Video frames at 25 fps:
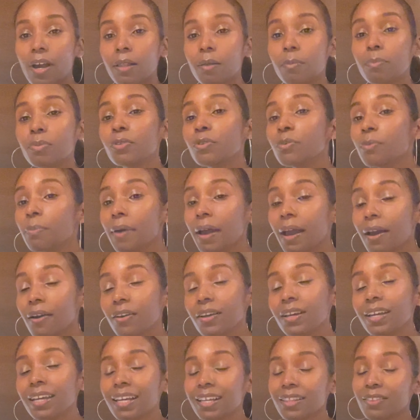the
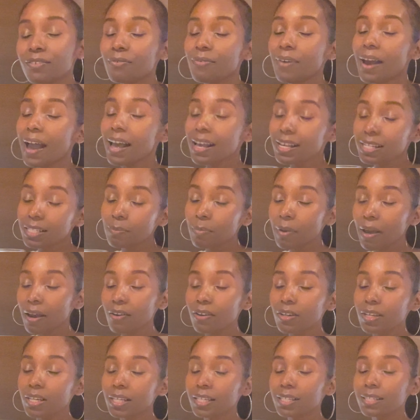blueberry and the
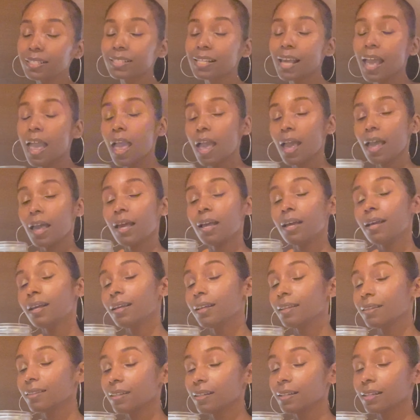raspberries
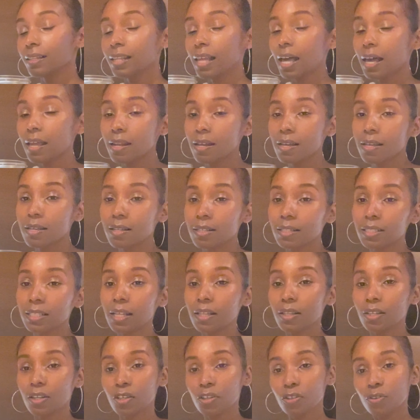and the lettuce
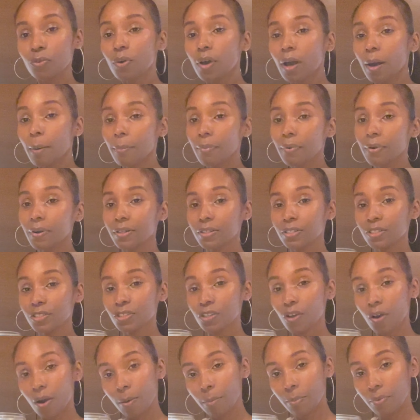and the cucumber and the
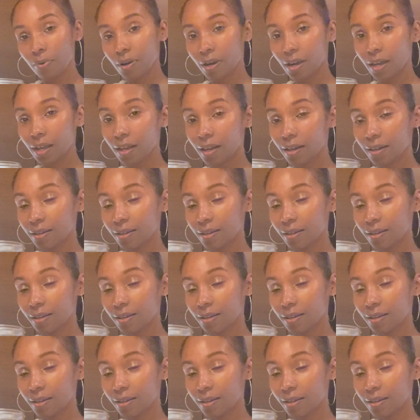turmeric.